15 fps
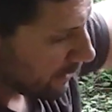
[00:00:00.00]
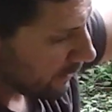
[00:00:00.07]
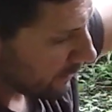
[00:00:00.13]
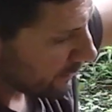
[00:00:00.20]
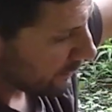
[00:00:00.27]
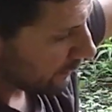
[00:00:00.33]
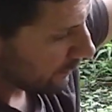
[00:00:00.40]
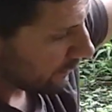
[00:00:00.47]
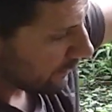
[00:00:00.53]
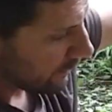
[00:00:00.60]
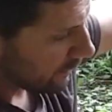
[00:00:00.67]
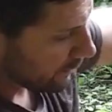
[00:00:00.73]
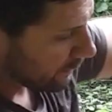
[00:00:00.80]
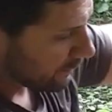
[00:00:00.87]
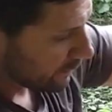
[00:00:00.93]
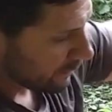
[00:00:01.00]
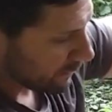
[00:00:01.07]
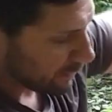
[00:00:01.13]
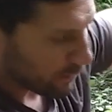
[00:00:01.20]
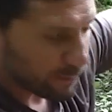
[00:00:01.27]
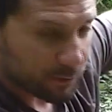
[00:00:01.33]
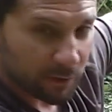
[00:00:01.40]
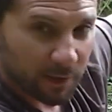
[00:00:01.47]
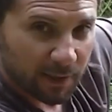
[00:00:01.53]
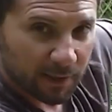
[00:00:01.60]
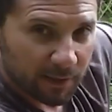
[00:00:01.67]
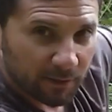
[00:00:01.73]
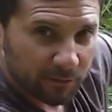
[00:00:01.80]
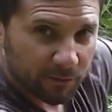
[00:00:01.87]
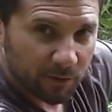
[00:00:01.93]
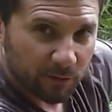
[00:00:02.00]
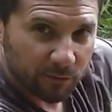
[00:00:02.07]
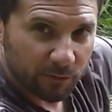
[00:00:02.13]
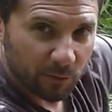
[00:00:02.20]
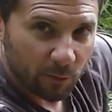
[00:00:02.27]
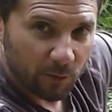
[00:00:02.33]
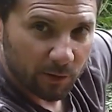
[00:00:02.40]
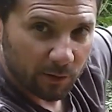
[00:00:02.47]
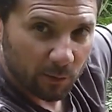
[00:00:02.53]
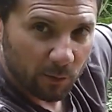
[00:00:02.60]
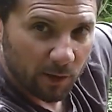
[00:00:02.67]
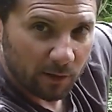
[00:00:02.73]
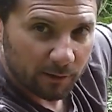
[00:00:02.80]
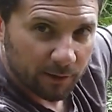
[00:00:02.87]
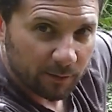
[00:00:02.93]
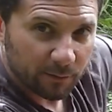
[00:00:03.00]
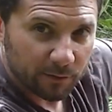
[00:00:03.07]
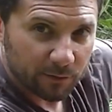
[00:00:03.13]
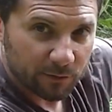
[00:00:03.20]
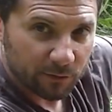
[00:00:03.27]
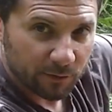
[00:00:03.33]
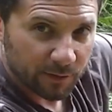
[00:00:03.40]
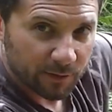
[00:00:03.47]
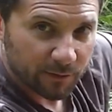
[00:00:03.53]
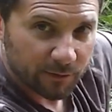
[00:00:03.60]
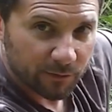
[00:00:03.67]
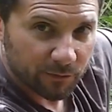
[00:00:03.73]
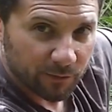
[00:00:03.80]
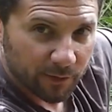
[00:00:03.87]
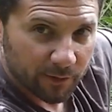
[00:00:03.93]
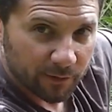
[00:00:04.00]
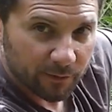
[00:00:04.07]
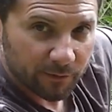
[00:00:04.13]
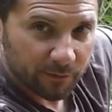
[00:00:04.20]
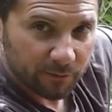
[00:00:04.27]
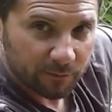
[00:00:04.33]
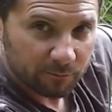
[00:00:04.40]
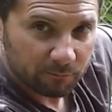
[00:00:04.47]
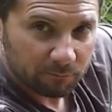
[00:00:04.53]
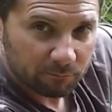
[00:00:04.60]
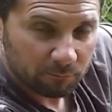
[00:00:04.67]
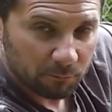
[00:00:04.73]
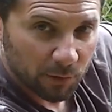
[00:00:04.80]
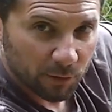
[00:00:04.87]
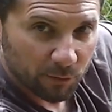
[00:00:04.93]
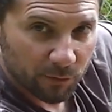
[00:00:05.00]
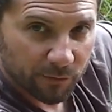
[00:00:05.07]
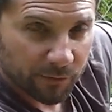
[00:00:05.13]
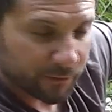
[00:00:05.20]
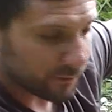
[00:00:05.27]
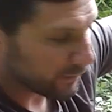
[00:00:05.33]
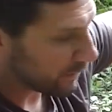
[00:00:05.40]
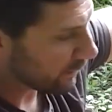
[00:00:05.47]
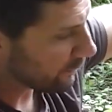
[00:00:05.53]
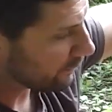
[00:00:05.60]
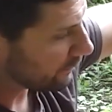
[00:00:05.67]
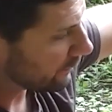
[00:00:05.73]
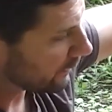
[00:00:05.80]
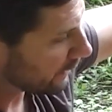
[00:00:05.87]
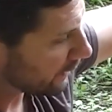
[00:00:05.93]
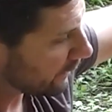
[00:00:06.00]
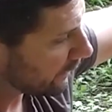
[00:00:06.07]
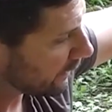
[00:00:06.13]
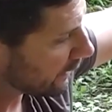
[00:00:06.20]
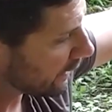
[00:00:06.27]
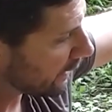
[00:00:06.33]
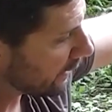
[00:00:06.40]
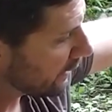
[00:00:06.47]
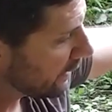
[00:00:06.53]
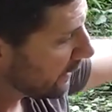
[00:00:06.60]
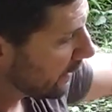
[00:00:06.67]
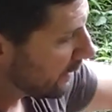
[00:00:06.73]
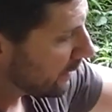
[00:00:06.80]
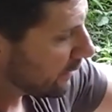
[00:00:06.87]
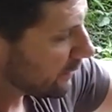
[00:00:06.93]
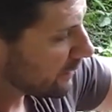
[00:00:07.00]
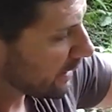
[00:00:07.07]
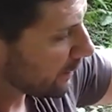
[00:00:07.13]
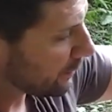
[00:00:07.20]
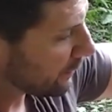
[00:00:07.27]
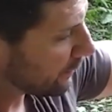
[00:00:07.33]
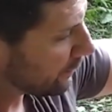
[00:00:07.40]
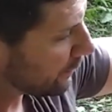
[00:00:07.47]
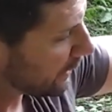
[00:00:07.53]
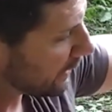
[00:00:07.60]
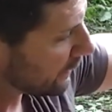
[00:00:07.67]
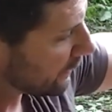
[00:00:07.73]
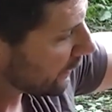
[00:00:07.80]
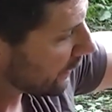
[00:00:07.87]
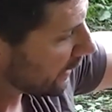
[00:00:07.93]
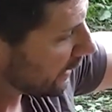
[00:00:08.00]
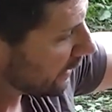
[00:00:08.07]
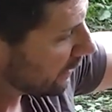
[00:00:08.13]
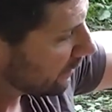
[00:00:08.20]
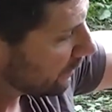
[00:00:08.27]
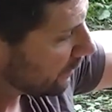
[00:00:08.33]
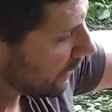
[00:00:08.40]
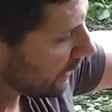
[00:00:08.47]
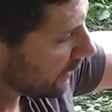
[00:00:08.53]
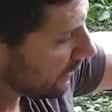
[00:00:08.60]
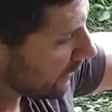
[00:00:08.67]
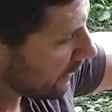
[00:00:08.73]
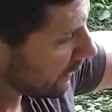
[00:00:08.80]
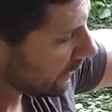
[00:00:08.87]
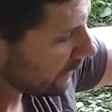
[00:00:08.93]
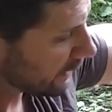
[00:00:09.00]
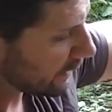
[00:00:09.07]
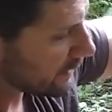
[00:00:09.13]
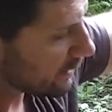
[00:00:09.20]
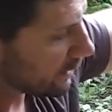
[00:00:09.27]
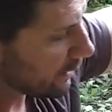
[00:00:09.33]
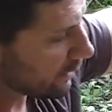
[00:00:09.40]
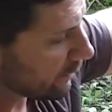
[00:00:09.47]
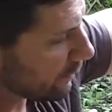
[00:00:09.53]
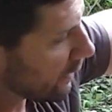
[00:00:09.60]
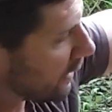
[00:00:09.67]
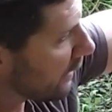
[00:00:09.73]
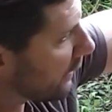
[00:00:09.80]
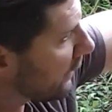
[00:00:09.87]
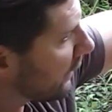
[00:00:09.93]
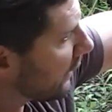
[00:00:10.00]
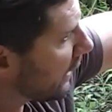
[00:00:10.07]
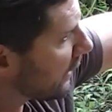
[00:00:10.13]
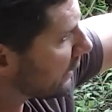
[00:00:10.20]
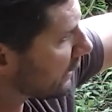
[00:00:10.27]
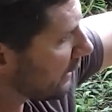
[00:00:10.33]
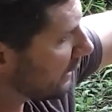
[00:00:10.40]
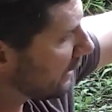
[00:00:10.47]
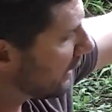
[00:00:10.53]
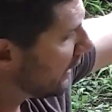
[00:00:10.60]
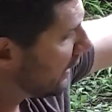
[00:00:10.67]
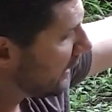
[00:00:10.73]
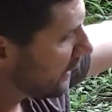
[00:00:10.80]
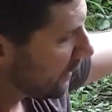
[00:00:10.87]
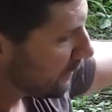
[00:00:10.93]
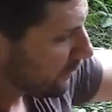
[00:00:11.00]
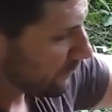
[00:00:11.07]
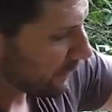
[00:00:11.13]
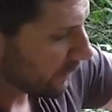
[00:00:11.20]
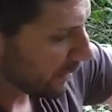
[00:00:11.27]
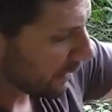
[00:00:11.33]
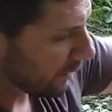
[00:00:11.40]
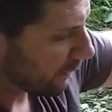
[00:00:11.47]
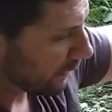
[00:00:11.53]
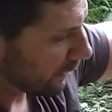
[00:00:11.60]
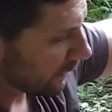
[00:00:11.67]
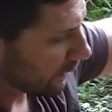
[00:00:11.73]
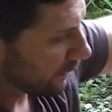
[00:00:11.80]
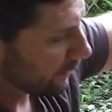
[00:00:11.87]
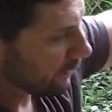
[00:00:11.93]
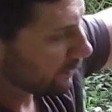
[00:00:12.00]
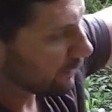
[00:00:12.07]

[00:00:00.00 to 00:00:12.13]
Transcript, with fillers: So, also, you can also kind of get a feel for the water quality when you're doing this as far as minerals and stuff. You can see that this tape was pretty dirty, but uh, you can see that the water is actually fairly clear.